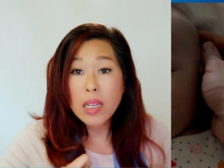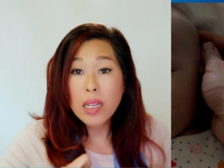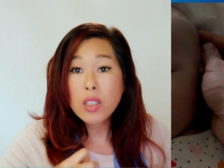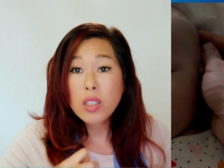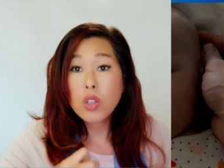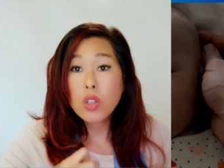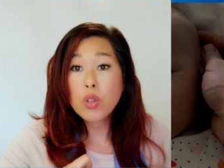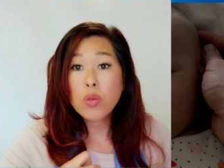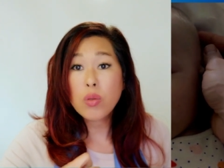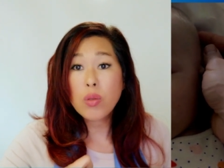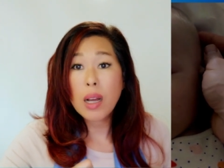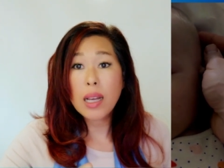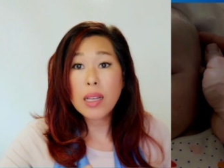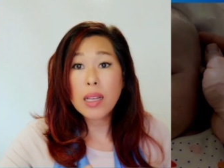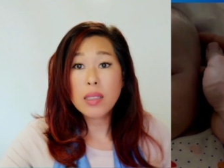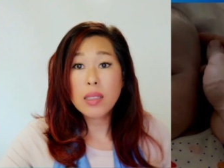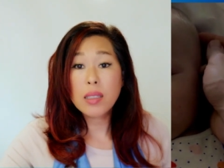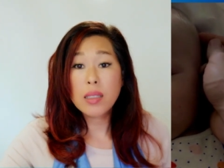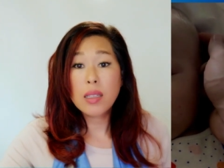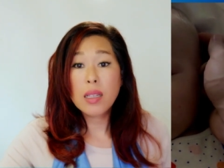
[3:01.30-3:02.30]
to
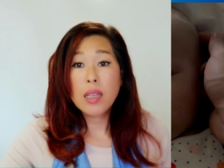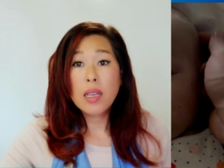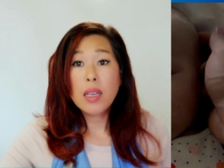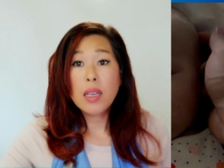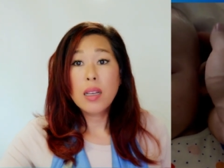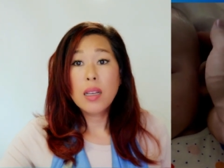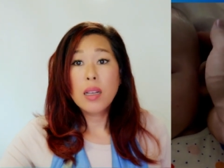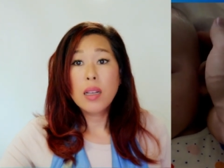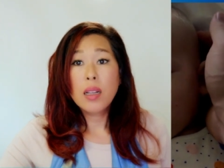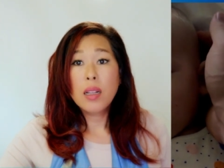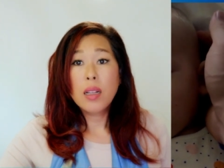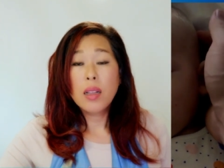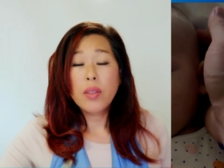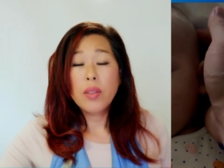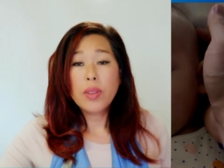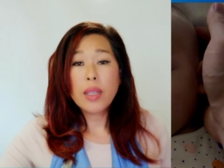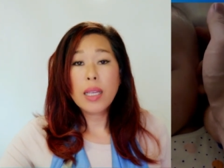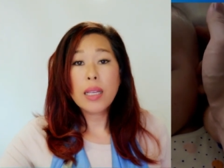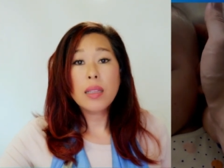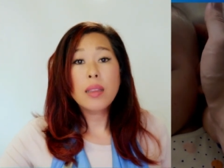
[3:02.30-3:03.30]
trust
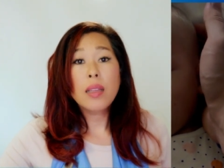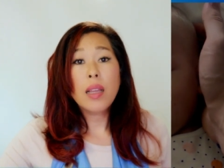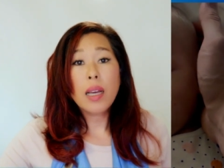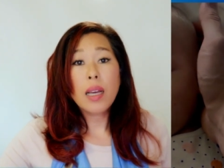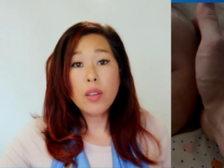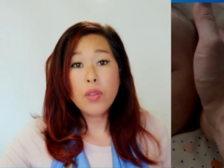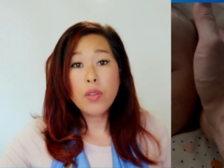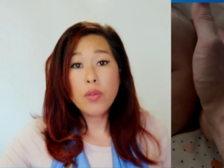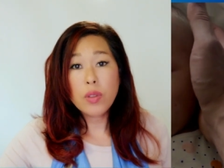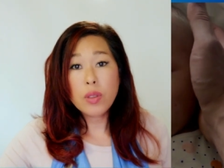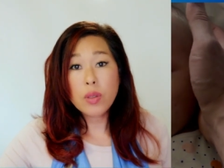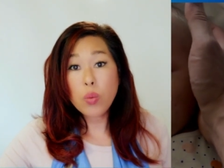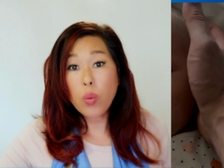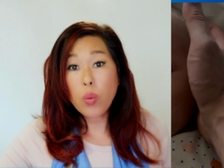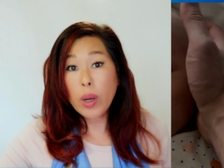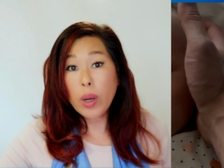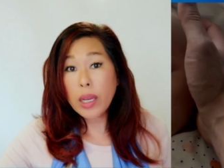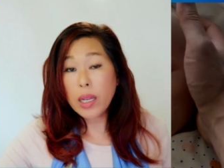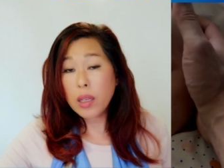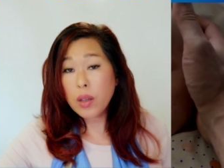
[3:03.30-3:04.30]
that life is
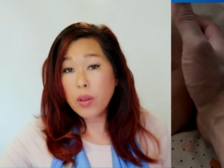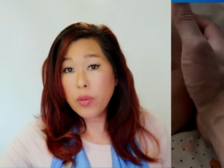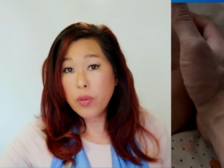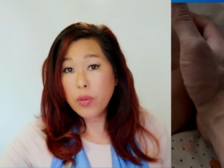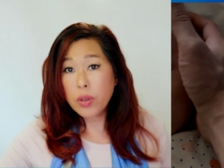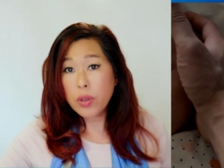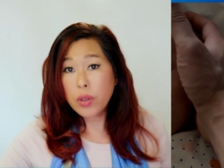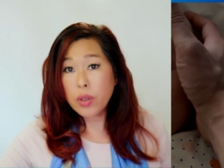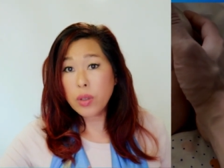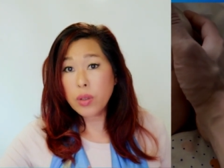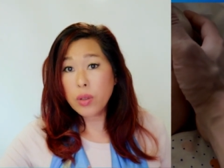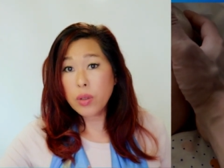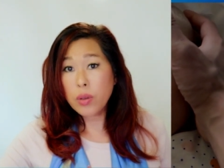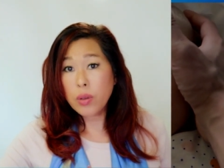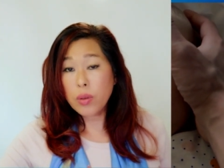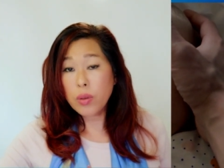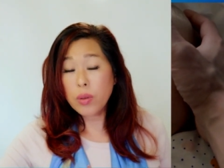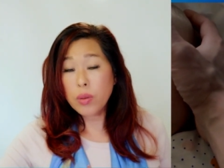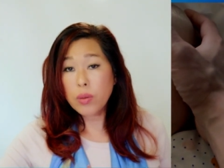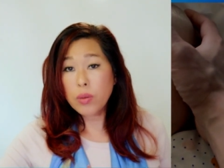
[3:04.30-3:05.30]
waiting for
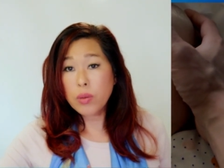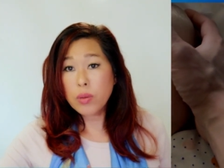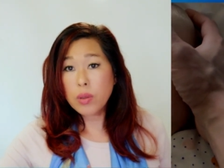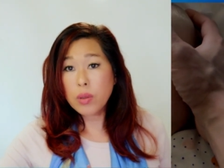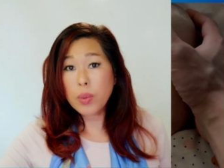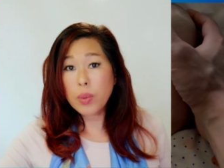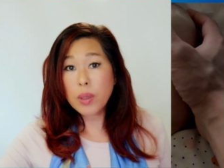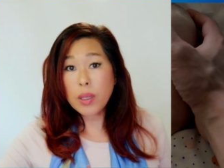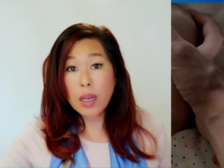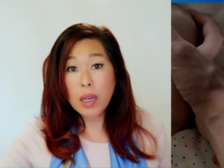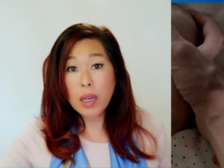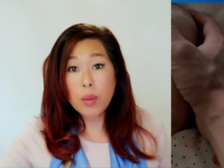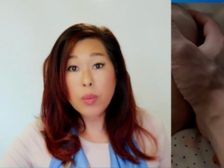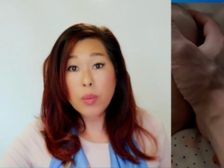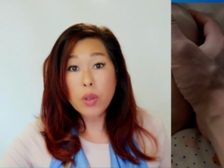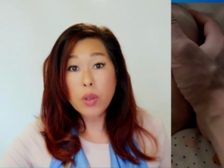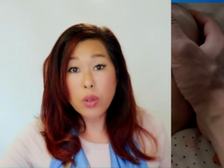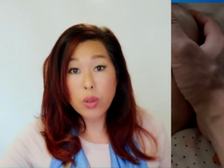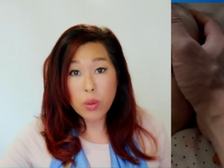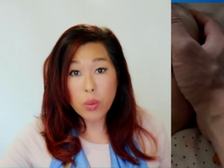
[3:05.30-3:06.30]
you to
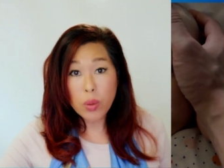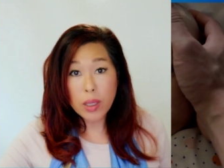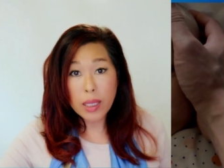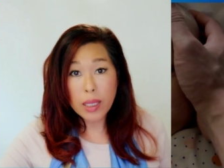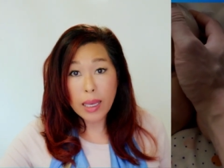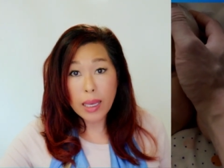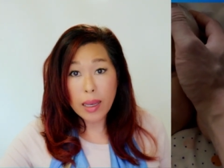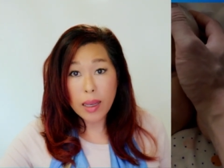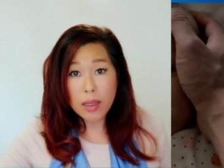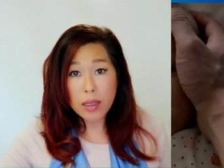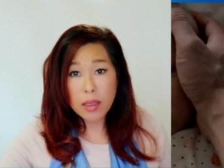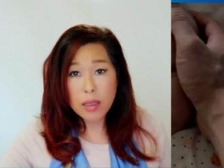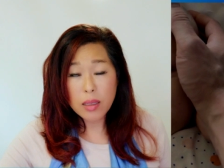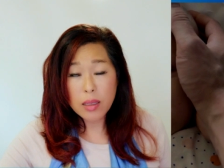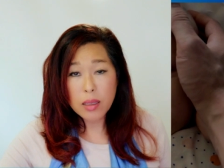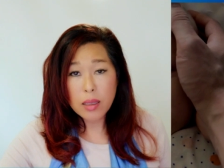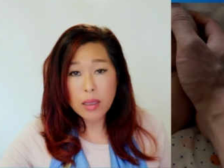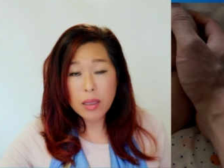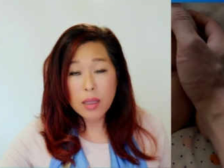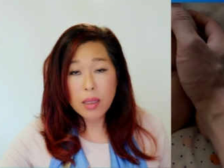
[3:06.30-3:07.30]
become new again
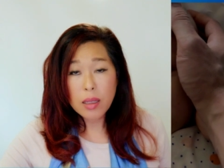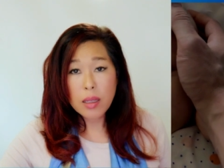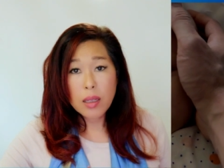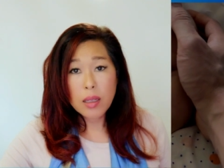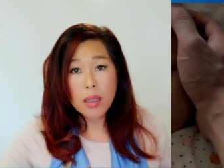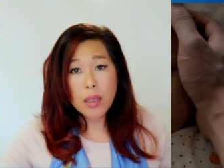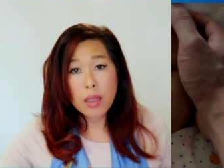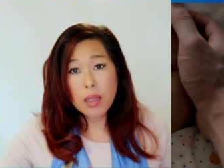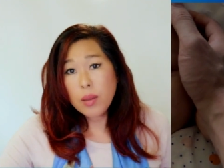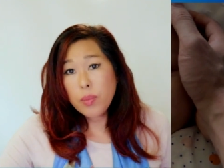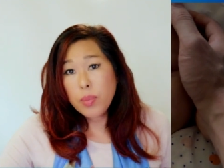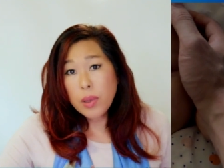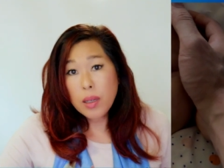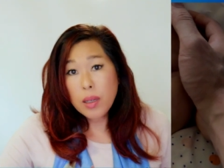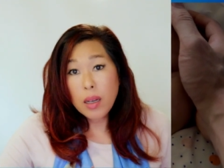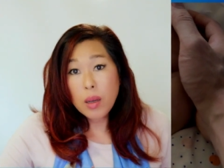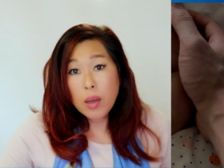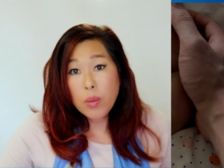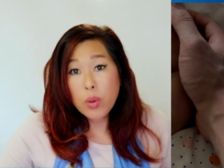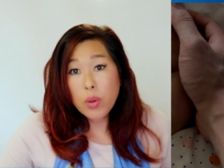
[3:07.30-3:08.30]
and to
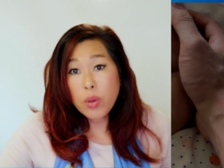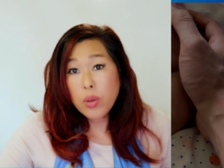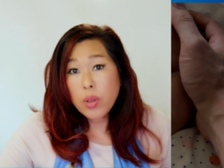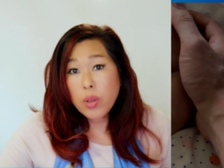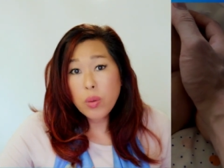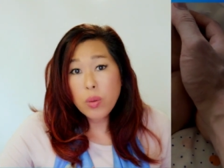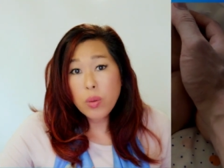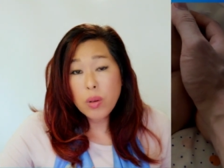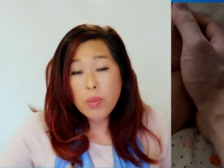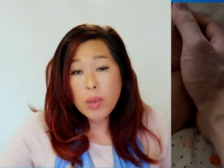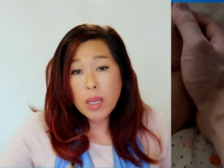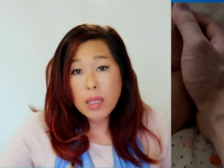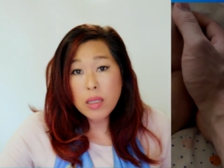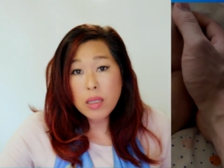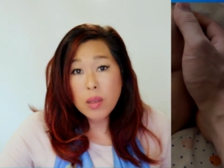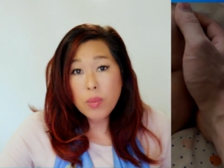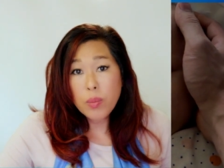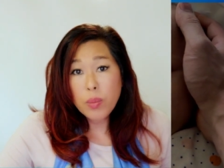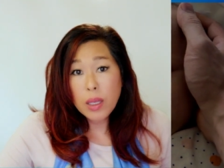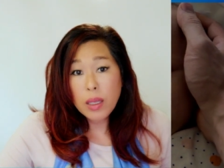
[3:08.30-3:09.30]
become who you were meant
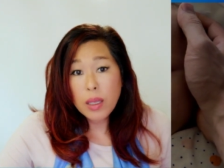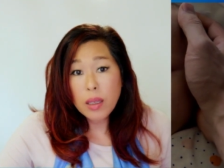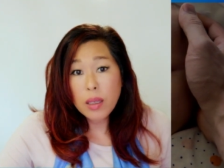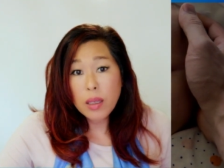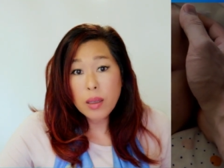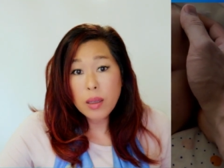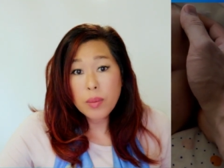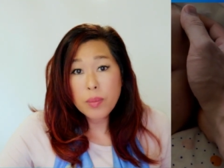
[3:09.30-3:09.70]
to be,